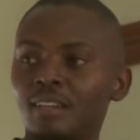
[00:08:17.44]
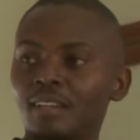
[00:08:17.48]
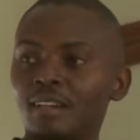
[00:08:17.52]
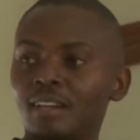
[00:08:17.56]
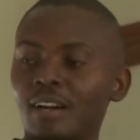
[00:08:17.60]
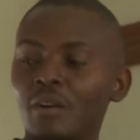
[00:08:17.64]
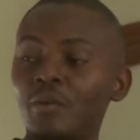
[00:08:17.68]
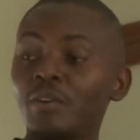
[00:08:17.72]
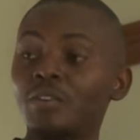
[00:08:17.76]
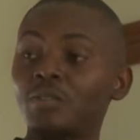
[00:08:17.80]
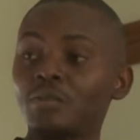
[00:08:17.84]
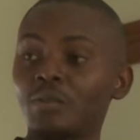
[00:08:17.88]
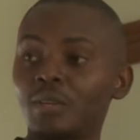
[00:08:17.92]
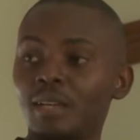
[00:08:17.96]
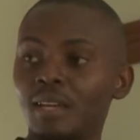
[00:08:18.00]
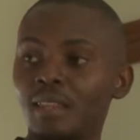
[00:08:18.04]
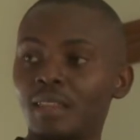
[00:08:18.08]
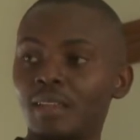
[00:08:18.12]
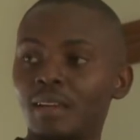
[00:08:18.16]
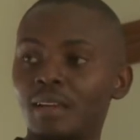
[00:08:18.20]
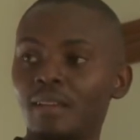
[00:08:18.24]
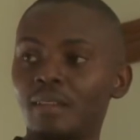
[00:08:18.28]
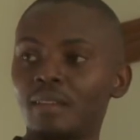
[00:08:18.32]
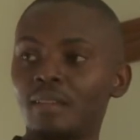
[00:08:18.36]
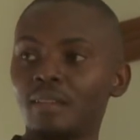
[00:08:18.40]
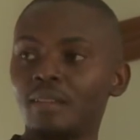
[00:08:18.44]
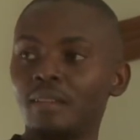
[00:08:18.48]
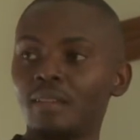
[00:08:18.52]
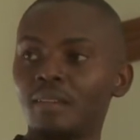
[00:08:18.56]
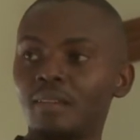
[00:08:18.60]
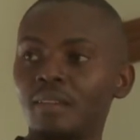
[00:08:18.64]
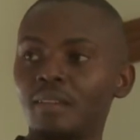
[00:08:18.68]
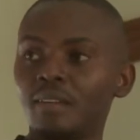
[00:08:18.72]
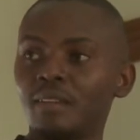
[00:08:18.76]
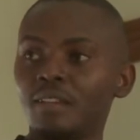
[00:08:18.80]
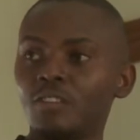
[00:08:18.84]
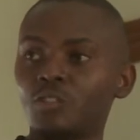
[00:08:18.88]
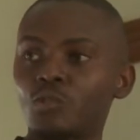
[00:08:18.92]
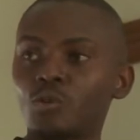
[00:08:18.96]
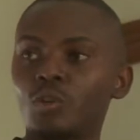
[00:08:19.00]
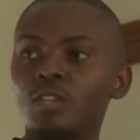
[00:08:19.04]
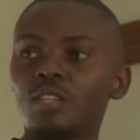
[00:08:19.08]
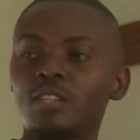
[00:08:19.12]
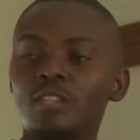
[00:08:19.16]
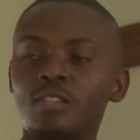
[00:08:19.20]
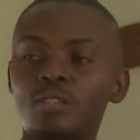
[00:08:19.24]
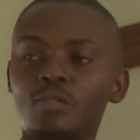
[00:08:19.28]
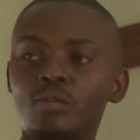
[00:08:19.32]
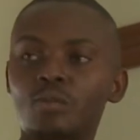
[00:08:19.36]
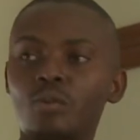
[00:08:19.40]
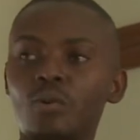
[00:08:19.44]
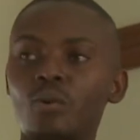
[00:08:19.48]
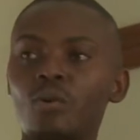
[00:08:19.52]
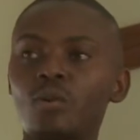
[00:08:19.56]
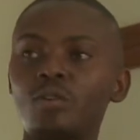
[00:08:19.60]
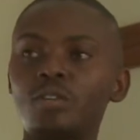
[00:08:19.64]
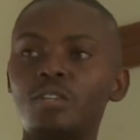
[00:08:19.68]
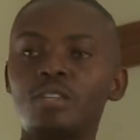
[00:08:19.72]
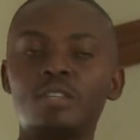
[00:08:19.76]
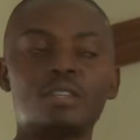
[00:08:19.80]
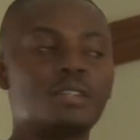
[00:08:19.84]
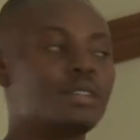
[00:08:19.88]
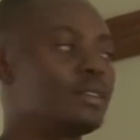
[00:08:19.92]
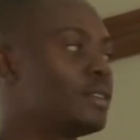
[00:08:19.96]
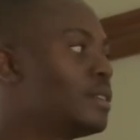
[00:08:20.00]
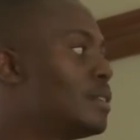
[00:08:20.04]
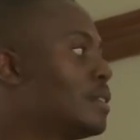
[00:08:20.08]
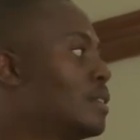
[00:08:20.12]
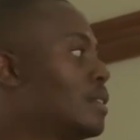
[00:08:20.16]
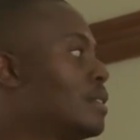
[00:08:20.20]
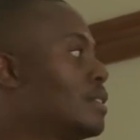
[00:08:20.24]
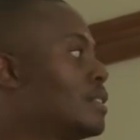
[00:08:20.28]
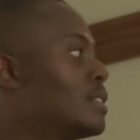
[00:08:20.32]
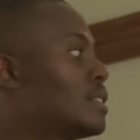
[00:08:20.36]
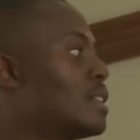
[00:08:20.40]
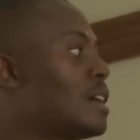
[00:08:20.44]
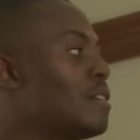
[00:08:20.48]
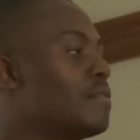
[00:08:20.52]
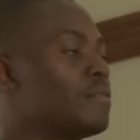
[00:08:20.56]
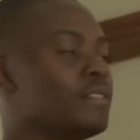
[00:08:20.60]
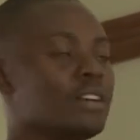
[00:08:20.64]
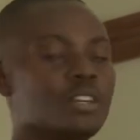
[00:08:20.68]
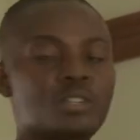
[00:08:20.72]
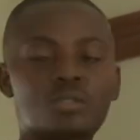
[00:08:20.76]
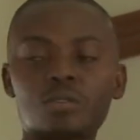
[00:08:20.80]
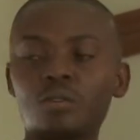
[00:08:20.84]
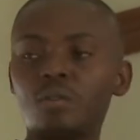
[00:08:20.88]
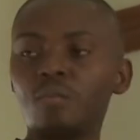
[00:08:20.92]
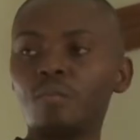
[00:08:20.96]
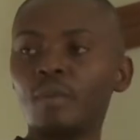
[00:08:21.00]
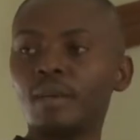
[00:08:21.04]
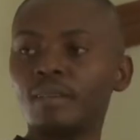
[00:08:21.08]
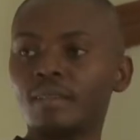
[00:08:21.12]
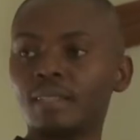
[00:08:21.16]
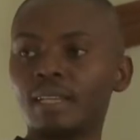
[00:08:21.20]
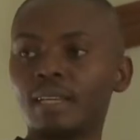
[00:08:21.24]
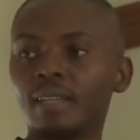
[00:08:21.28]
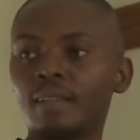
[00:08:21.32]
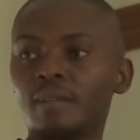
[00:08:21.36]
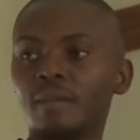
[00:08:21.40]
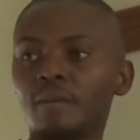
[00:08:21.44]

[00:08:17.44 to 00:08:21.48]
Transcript: Are we together? So it is called starvation method.